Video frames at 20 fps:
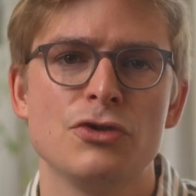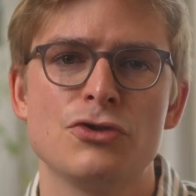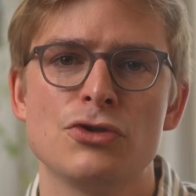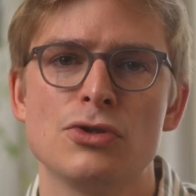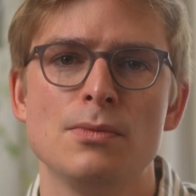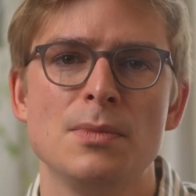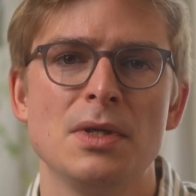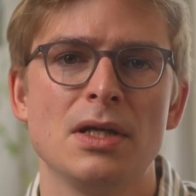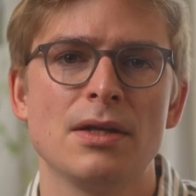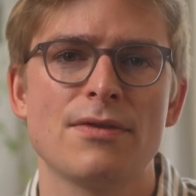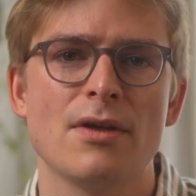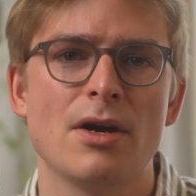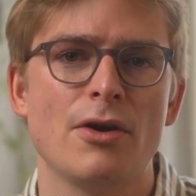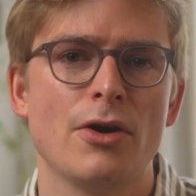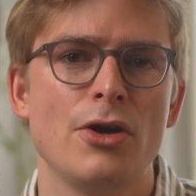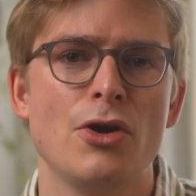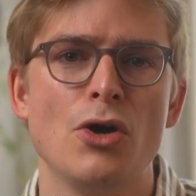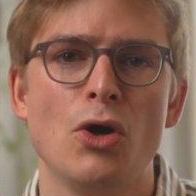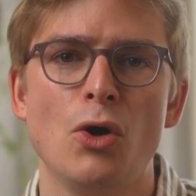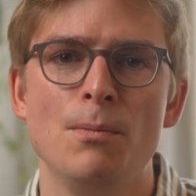assuming there
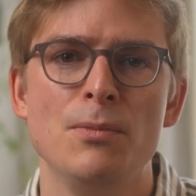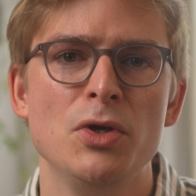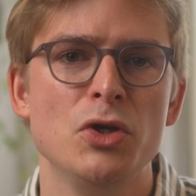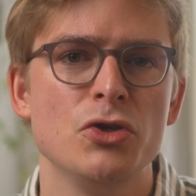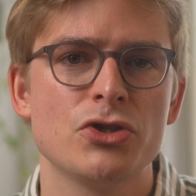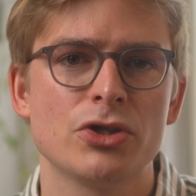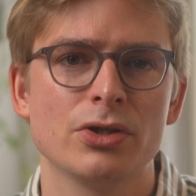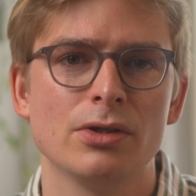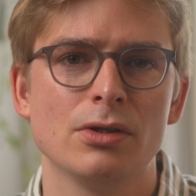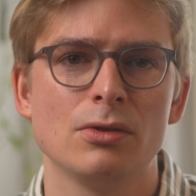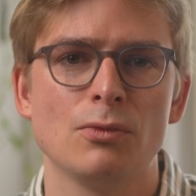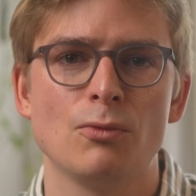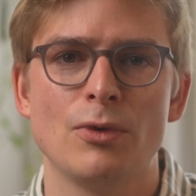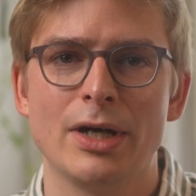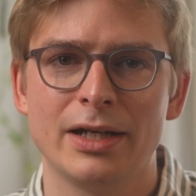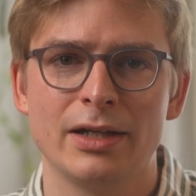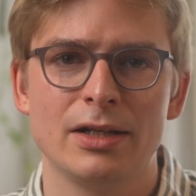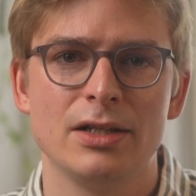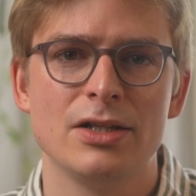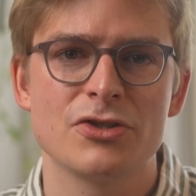are no mutual
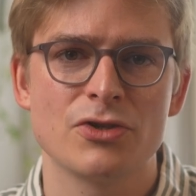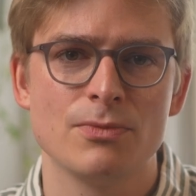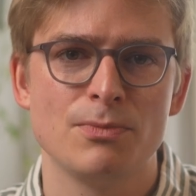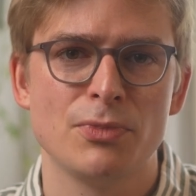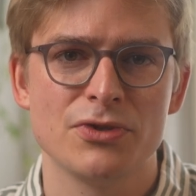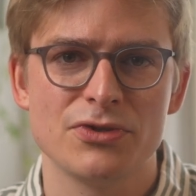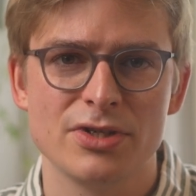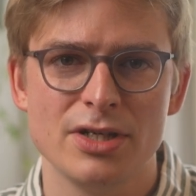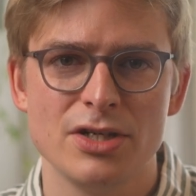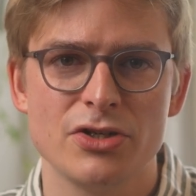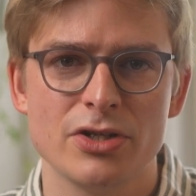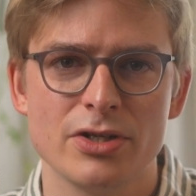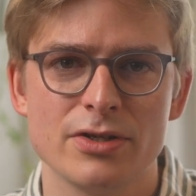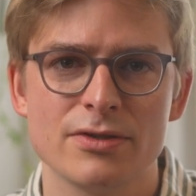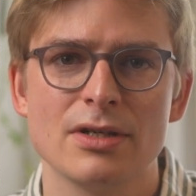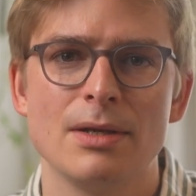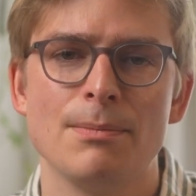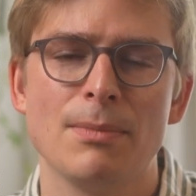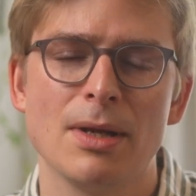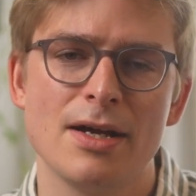recognition
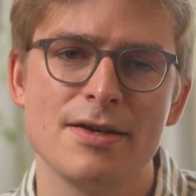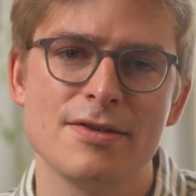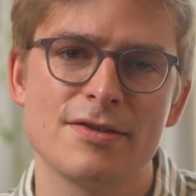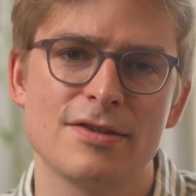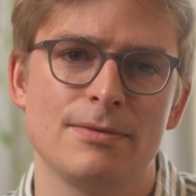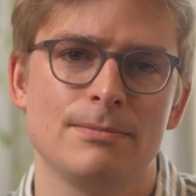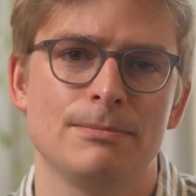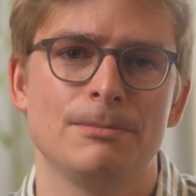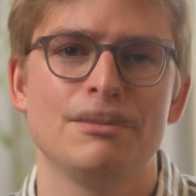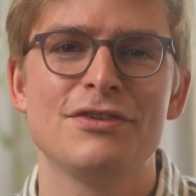procedures in place.